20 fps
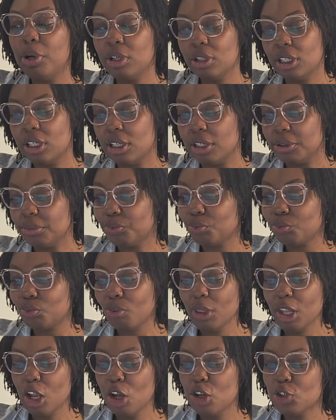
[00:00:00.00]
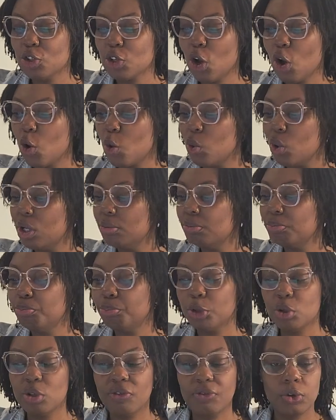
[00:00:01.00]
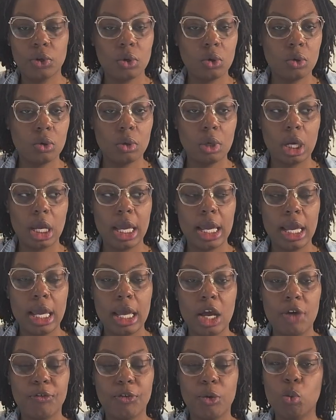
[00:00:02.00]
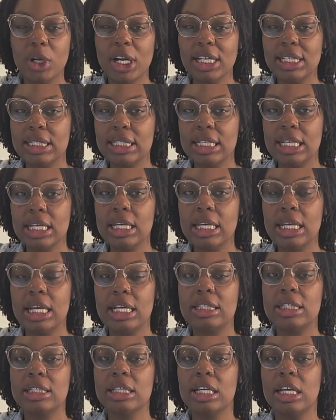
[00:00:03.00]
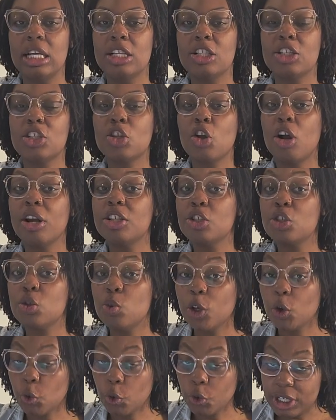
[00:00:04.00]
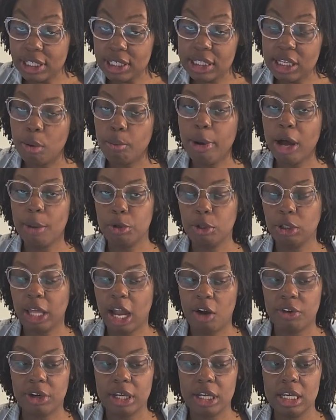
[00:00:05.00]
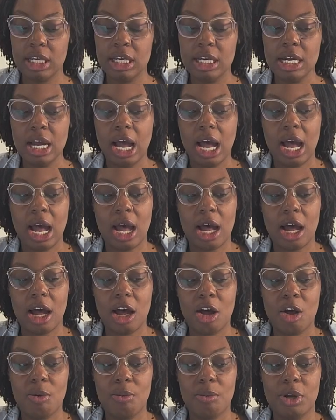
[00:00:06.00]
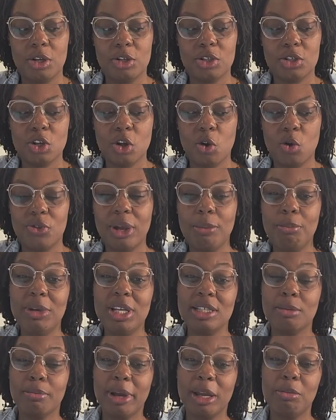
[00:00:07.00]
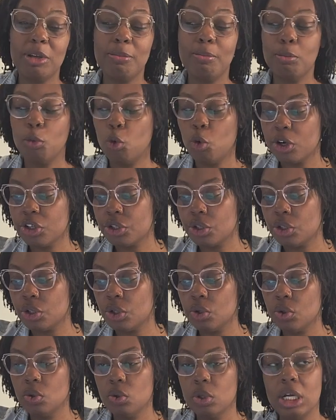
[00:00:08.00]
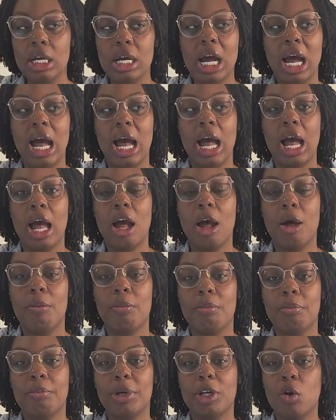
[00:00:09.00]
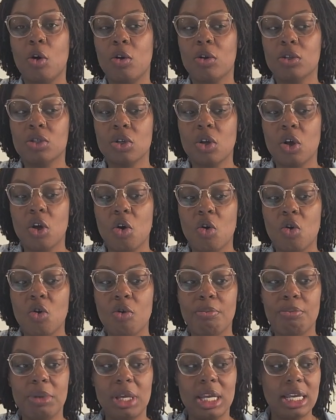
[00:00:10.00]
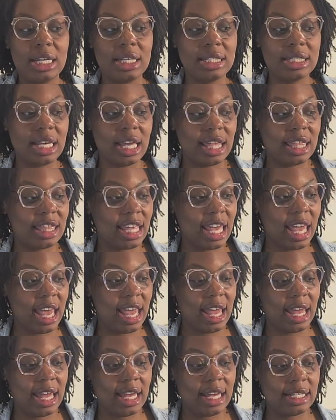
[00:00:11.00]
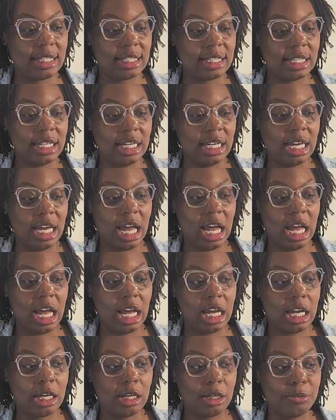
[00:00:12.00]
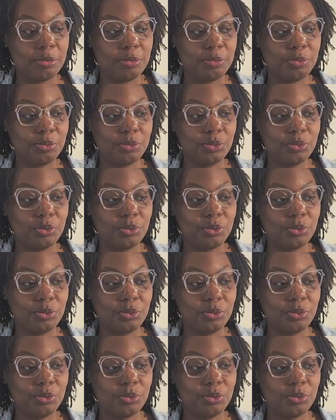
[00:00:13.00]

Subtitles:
Puglia. So beautiful. From what I see, it's starting to increase in popularity. So that means it might be more to do, but also means that um,